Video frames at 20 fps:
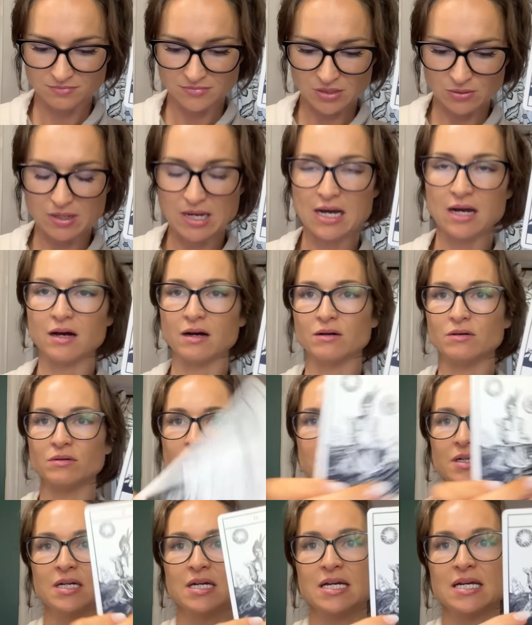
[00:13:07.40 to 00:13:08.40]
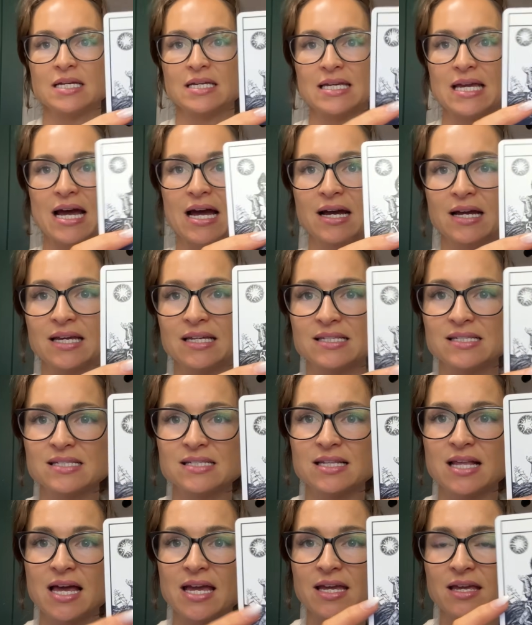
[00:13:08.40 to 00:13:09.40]
Wow. Yeah, it's
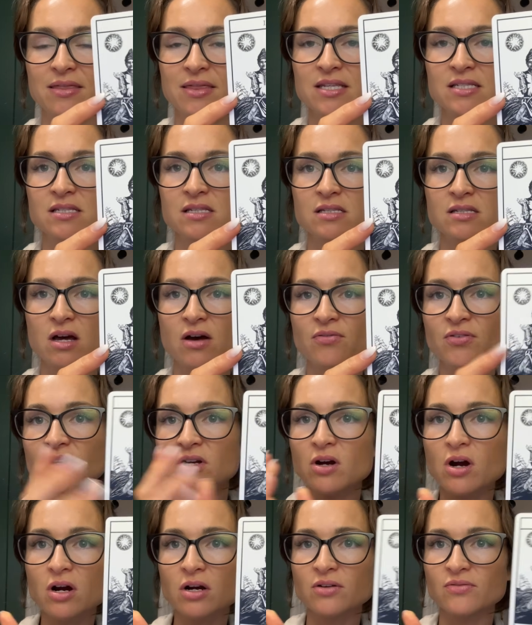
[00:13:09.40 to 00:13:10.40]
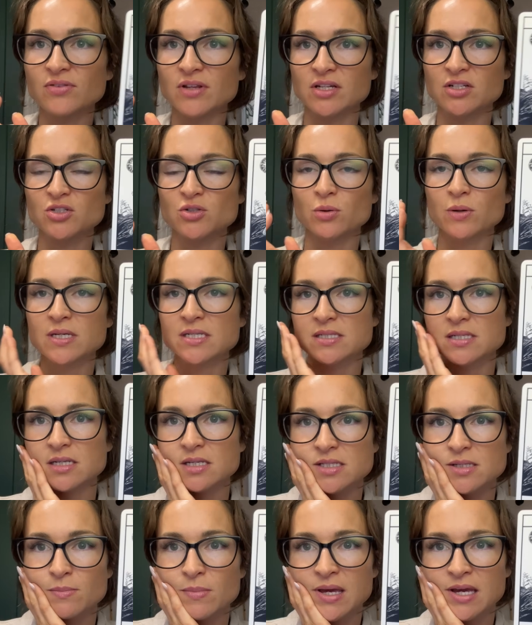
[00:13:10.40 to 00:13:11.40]
like, this is often a card of like
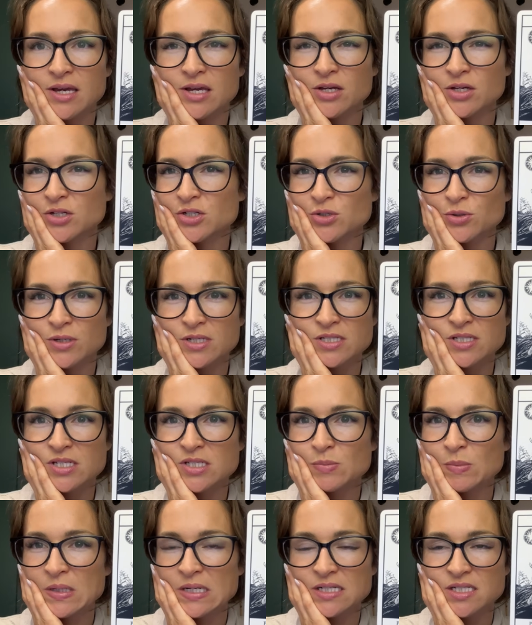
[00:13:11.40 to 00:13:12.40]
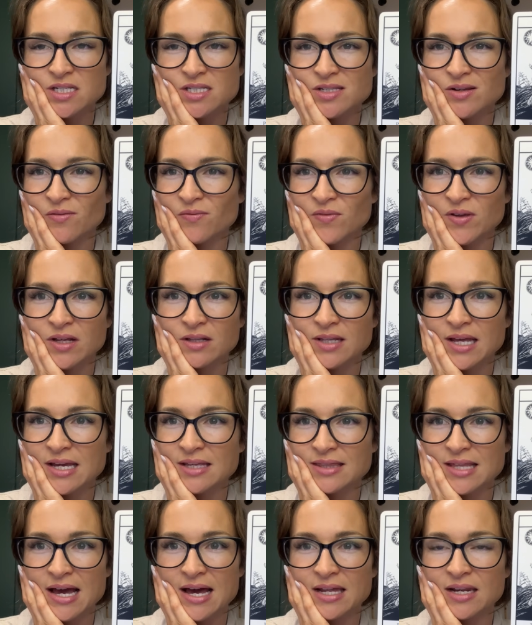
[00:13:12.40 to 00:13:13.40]
choices and making the choices, but it doesn't feel like
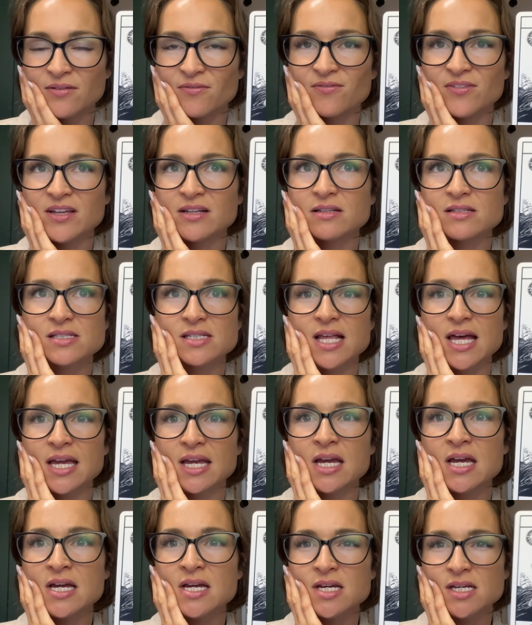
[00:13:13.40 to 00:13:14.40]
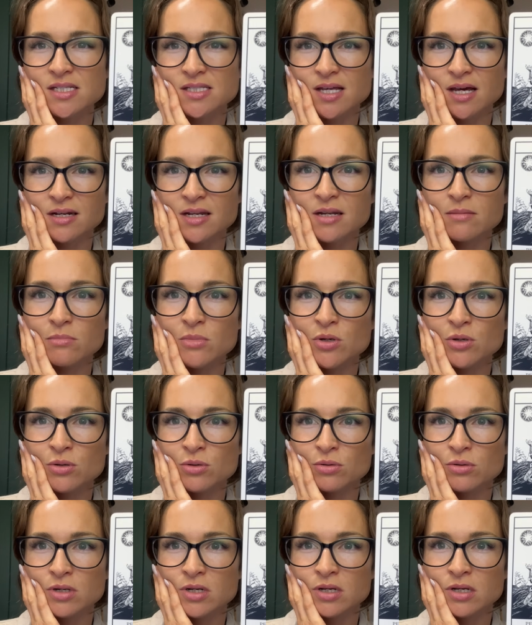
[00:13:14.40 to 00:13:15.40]
that. It feels like sun and
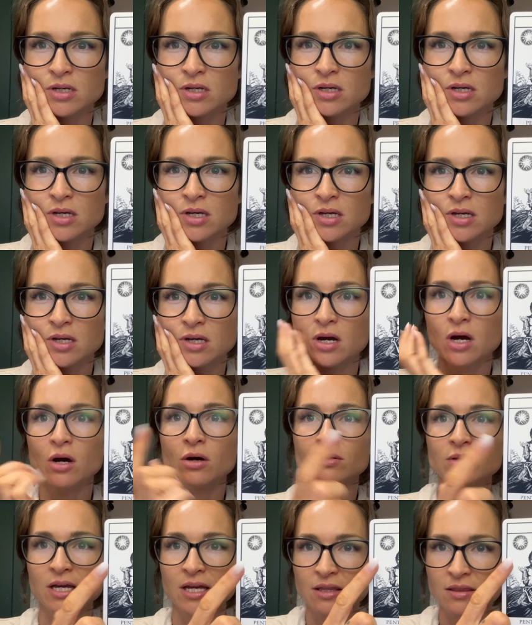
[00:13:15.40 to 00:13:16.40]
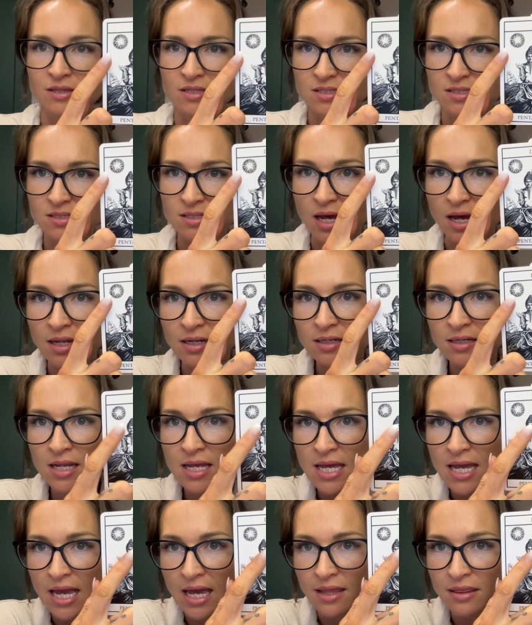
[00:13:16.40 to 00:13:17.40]
moon. Oh, like the sun
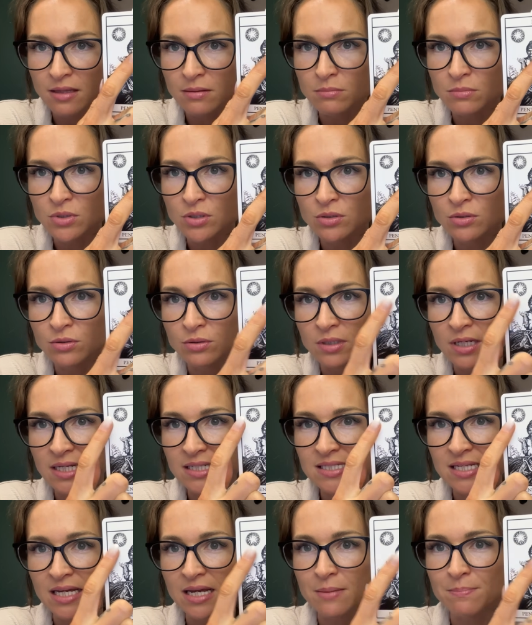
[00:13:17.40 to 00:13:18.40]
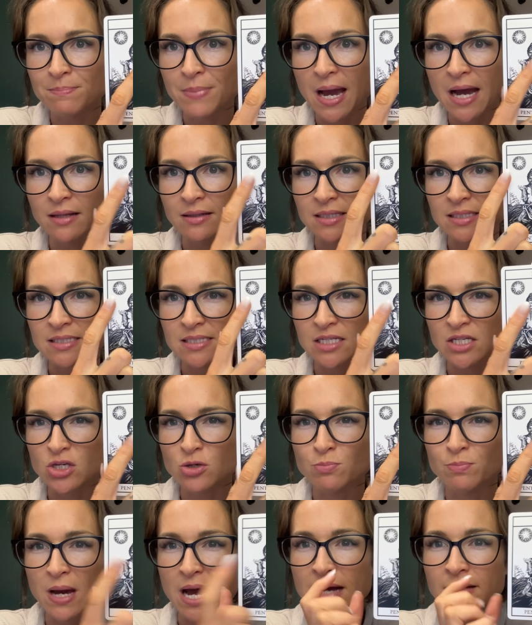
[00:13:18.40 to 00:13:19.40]
and the moon. It's like a balance, like you
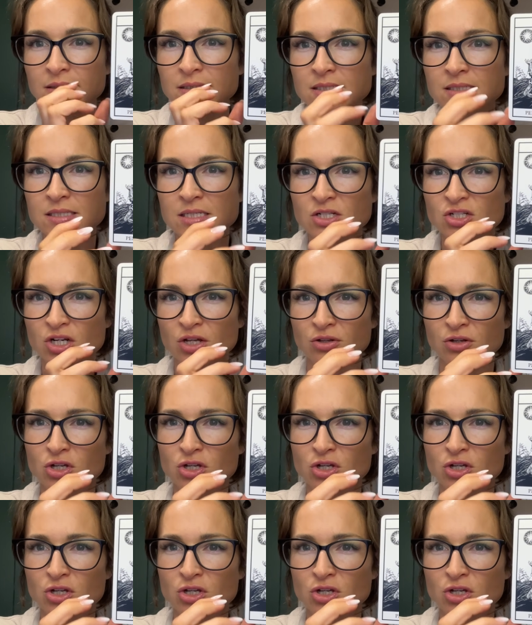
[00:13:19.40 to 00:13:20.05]
balanced each other.